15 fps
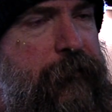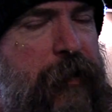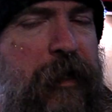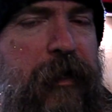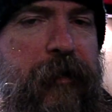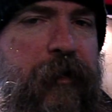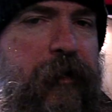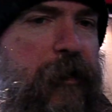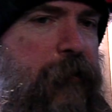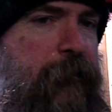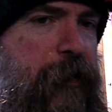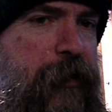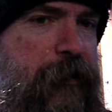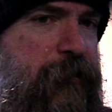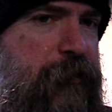Yeah. I
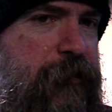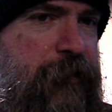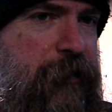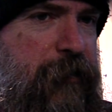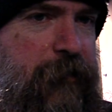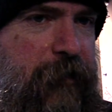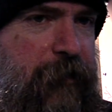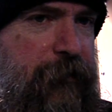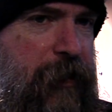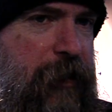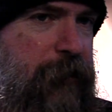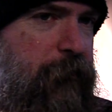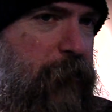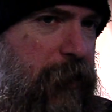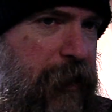mean, it's just like
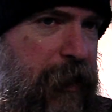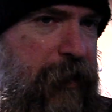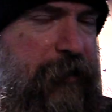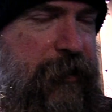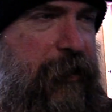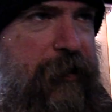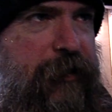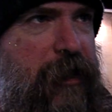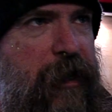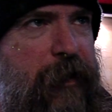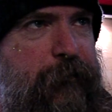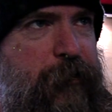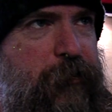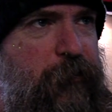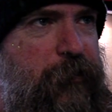anyone that has any
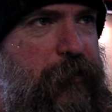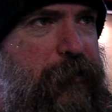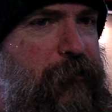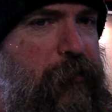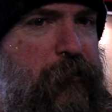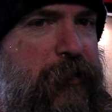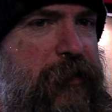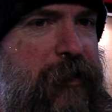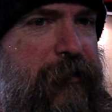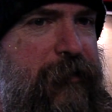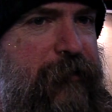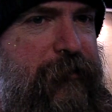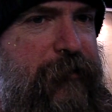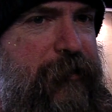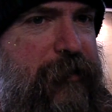Dime stories will always tell
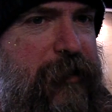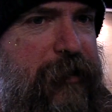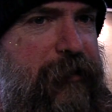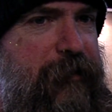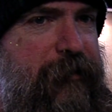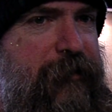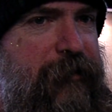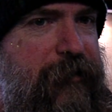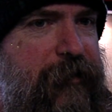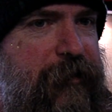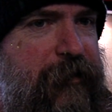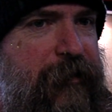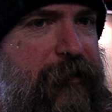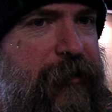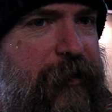you, just like
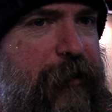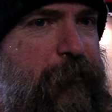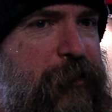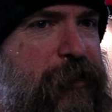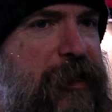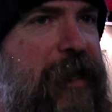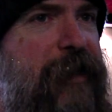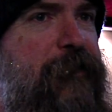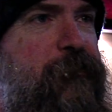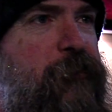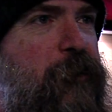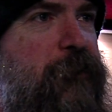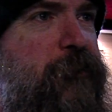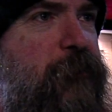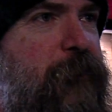he was Santa
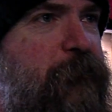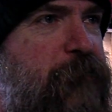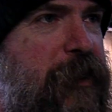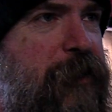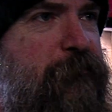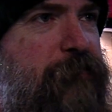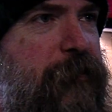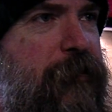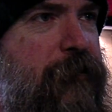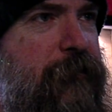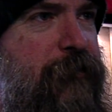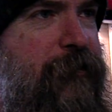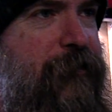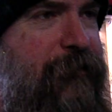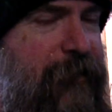Claus with a pink
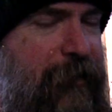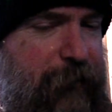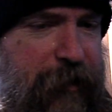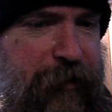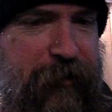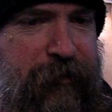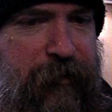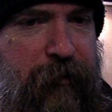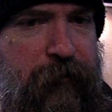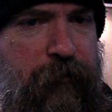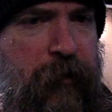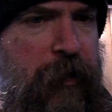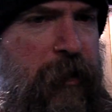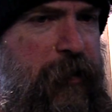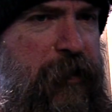beard. You know what I mean? So
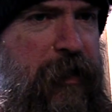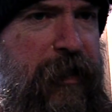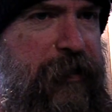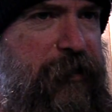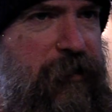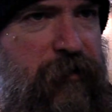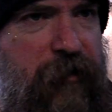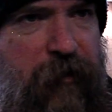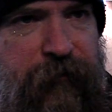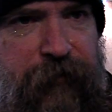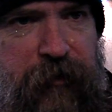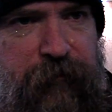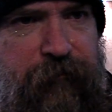yeah, he just loved